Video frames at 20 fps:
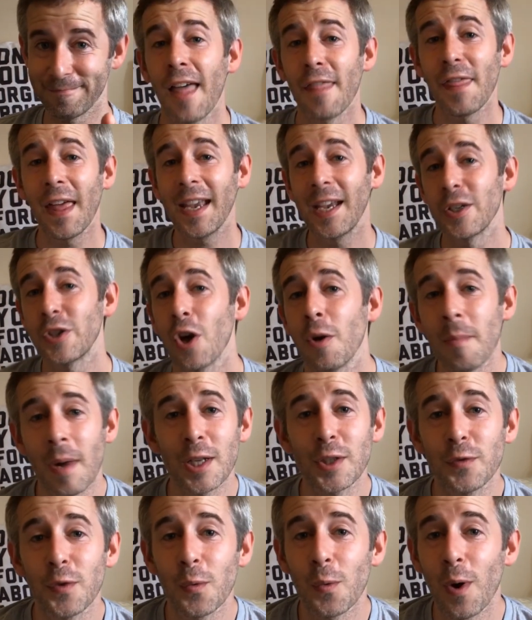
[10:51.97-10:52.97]
Thank you so
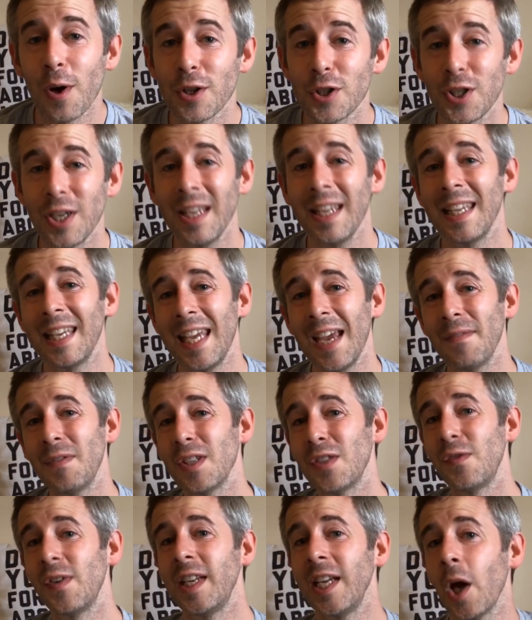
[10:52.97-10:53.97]
much for watching. Give
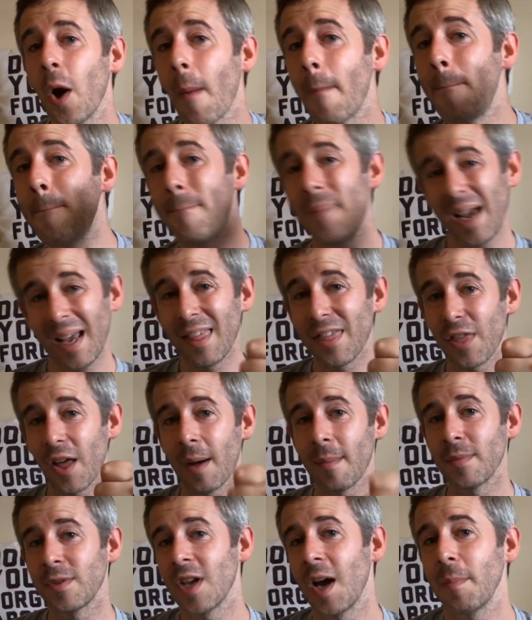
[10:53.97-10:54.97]
this video a big
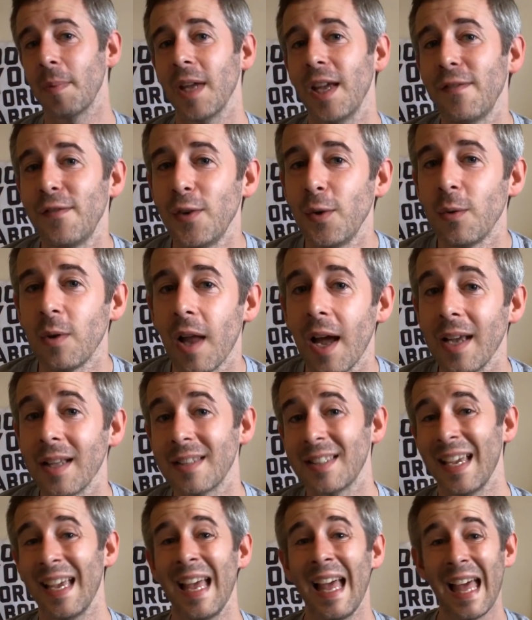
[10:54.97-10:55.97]
thumbs up if you liked
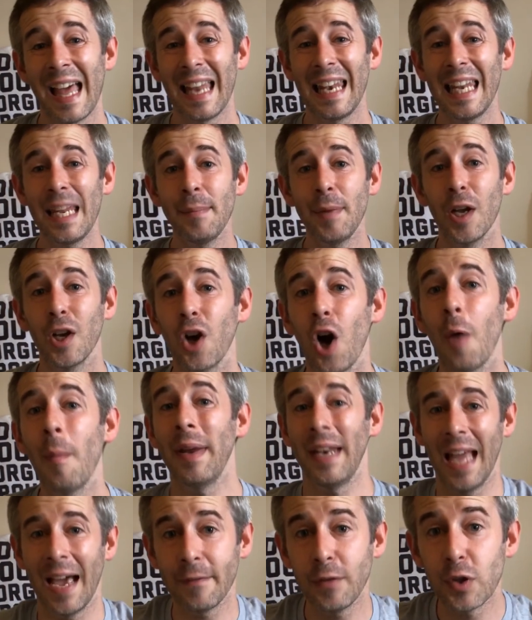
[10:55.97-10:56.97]
it. Leave me a
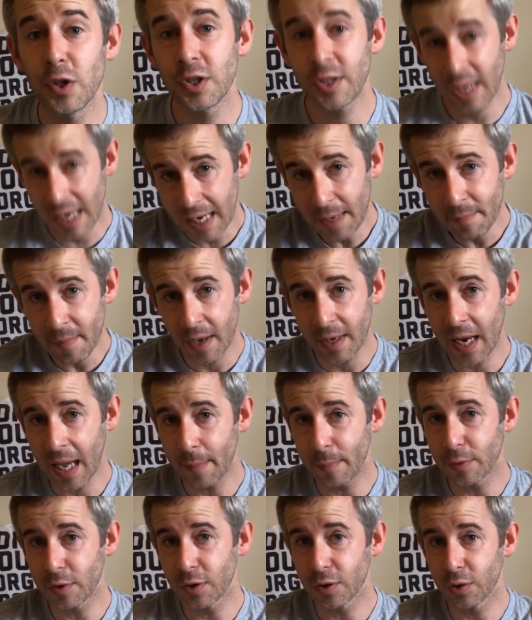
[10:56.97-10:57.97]
comment. Have you seen My
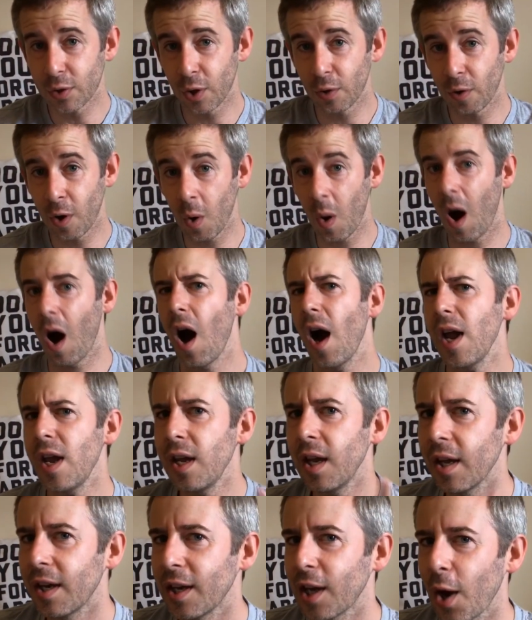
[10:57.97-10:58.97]
Neighbor Totoro? Are you
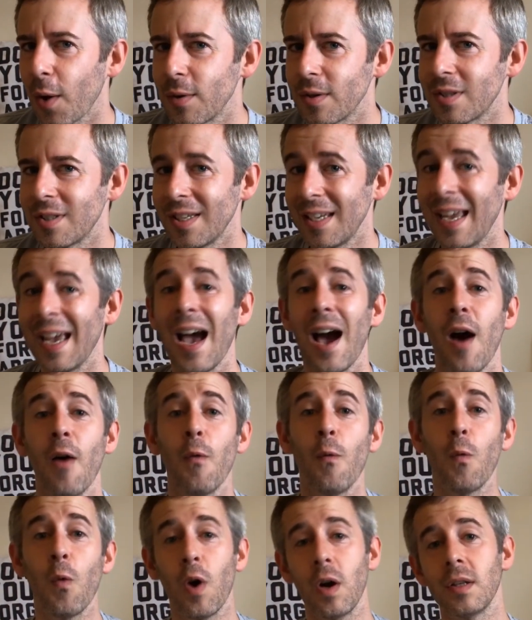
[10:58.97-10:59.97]
going to go and see it?
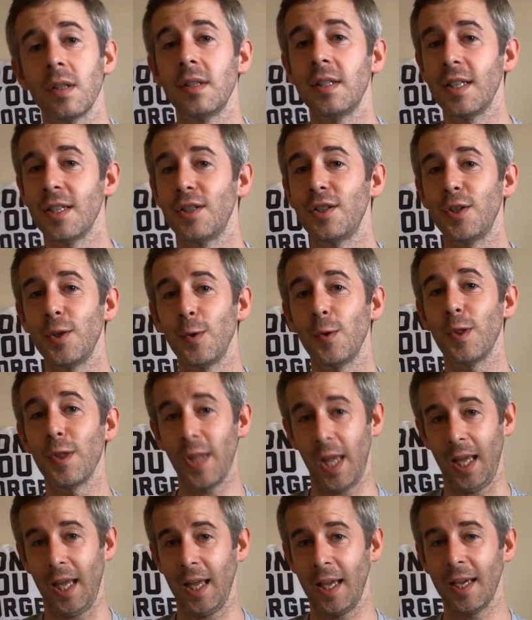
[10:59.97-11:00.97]
And what did you
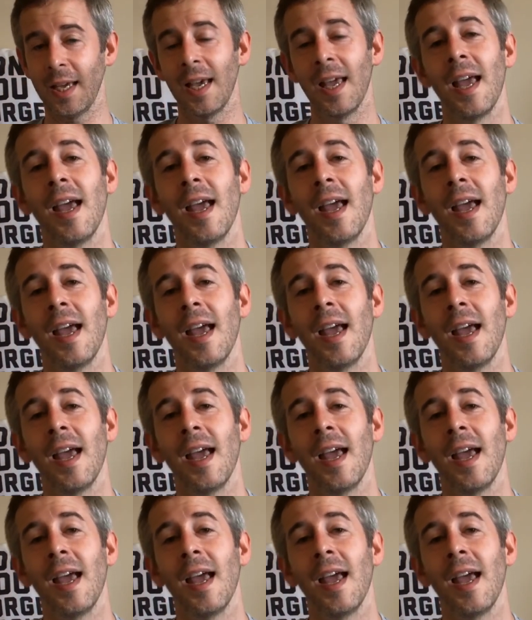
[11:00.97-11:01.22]
think?